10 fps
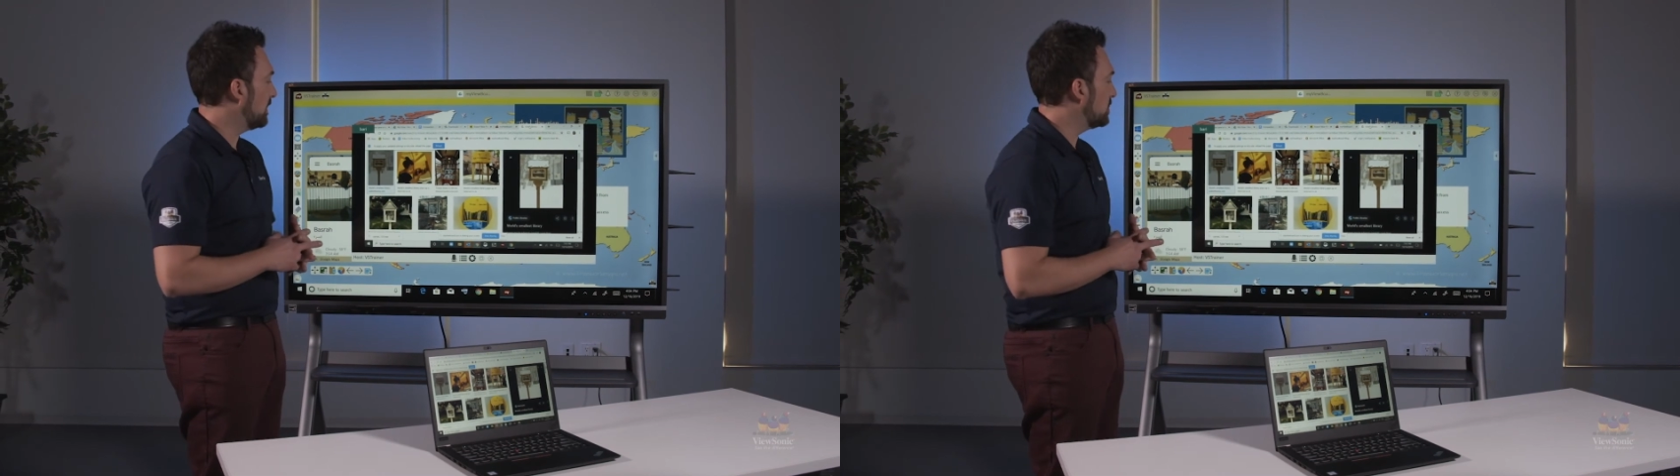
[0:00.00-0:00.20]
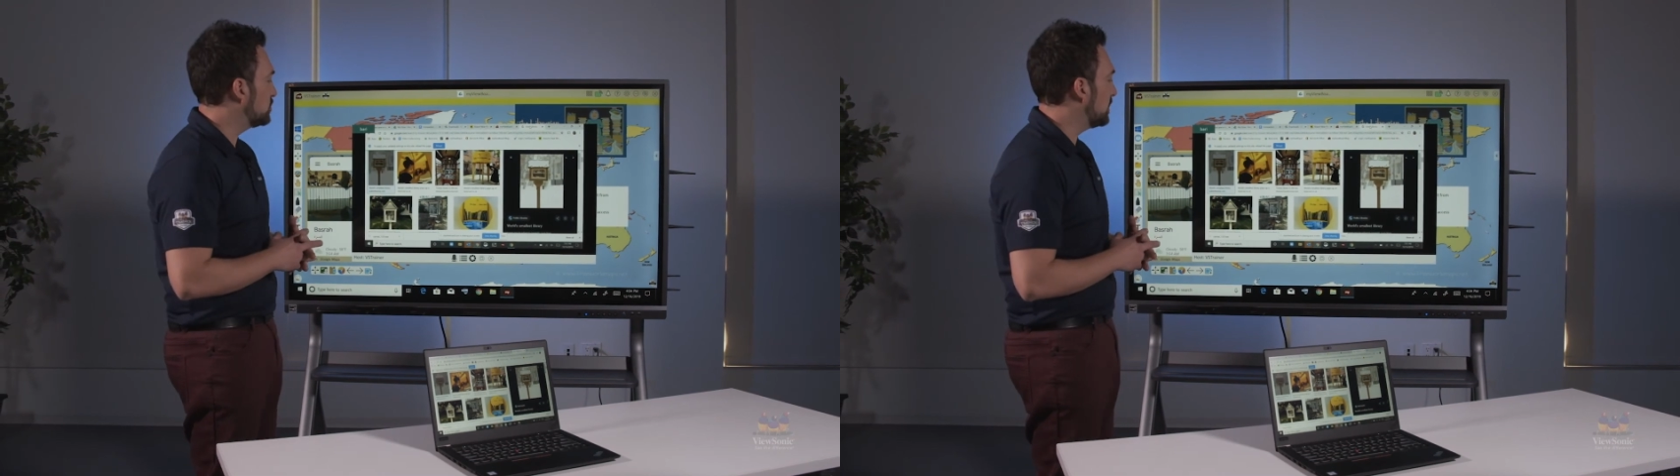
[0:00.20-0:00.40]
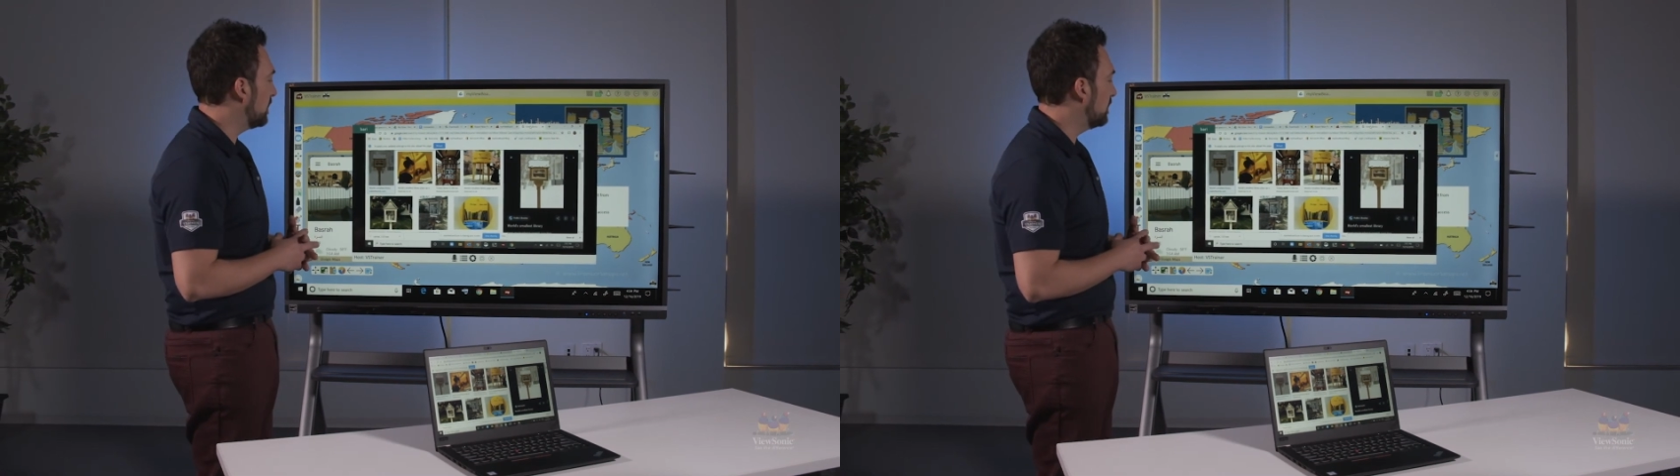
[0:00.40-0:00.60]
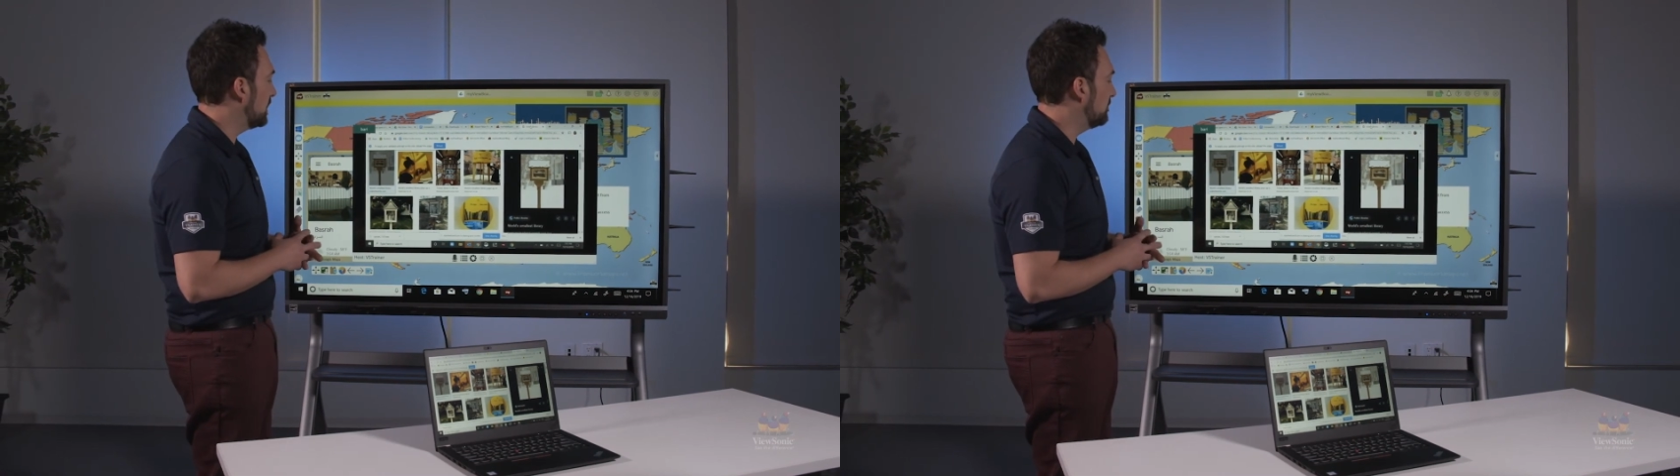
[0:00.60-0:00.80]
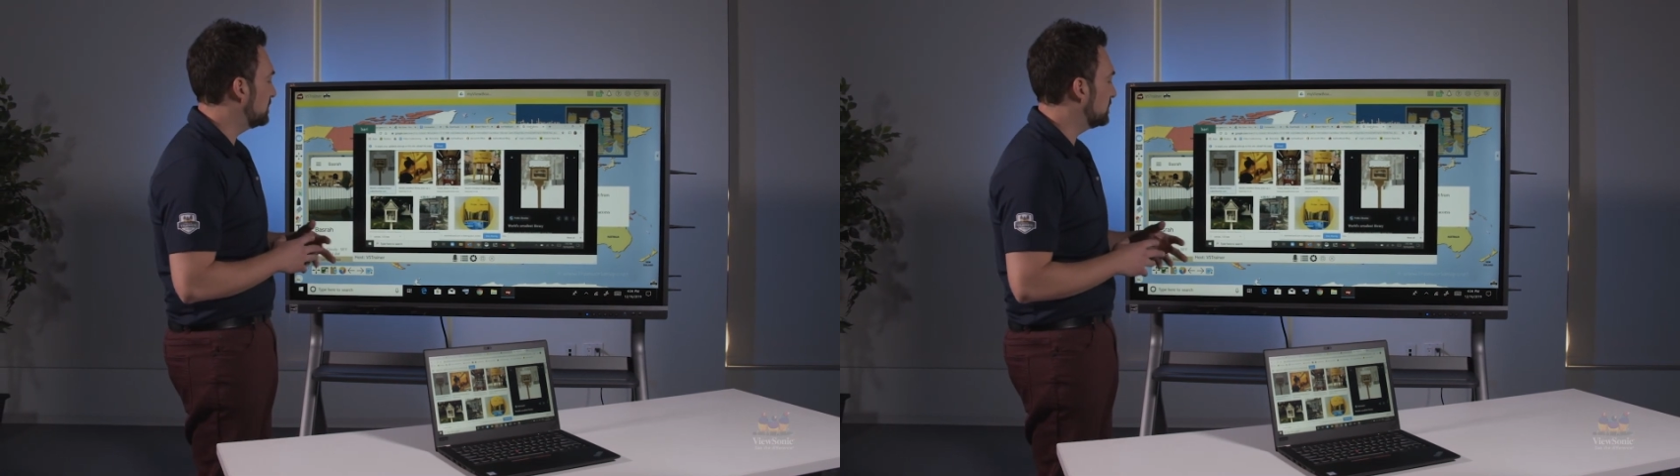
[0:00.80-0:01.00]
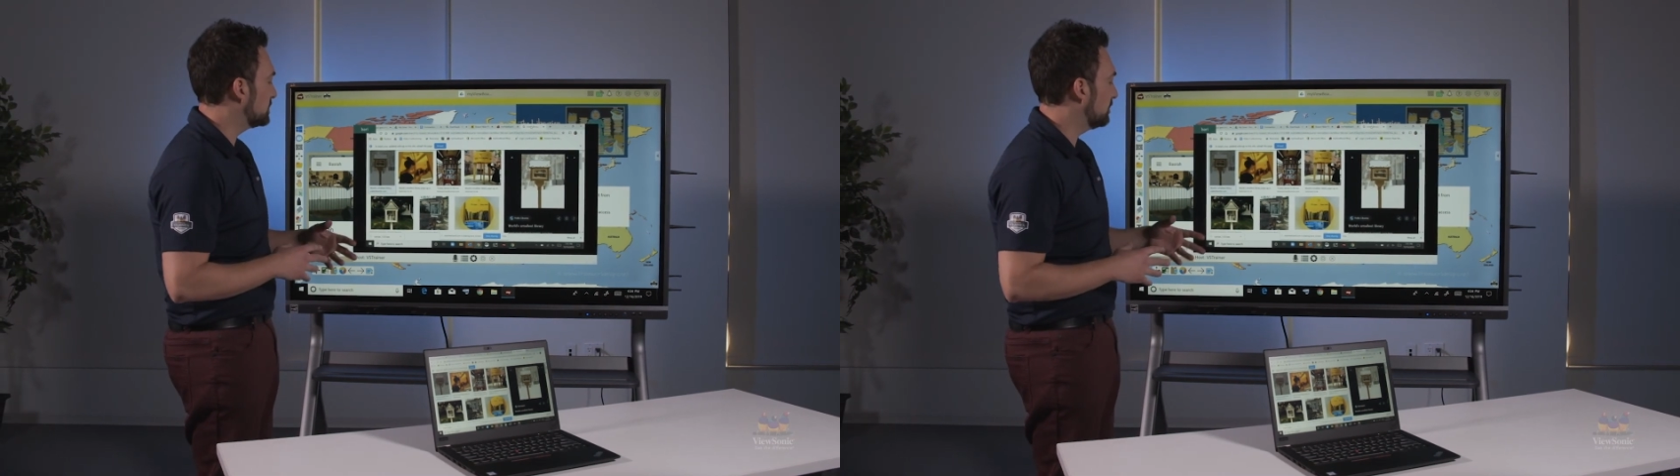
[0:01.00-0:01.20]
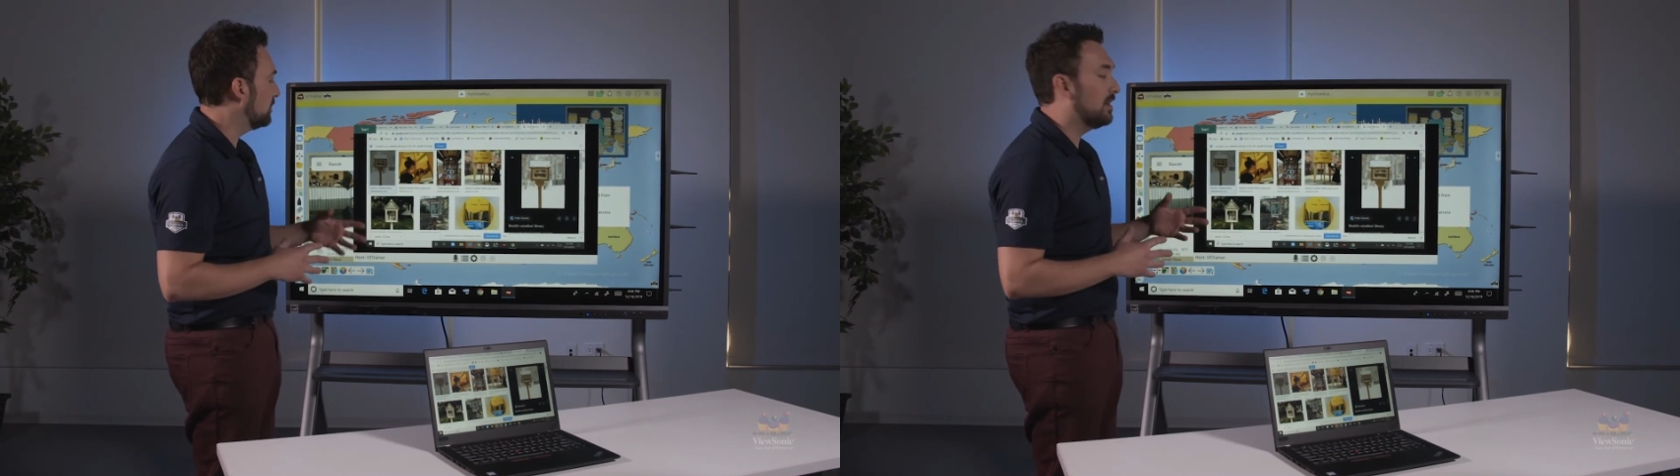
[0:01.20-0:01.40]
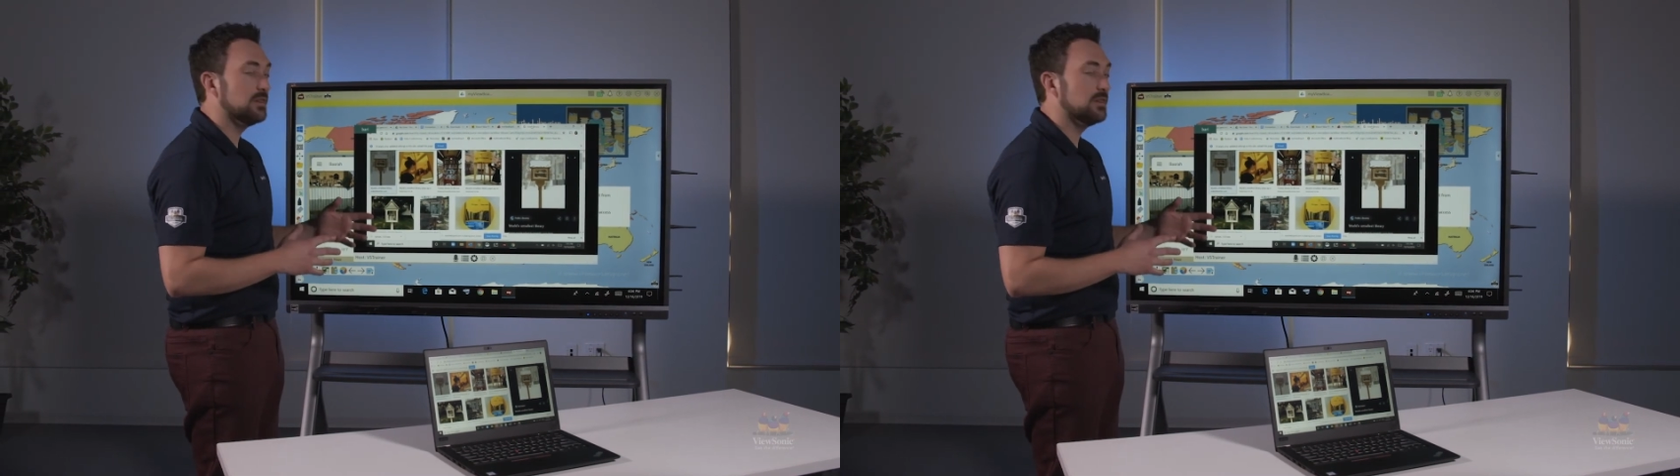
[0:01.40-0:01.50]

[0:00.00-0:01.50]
has shared images of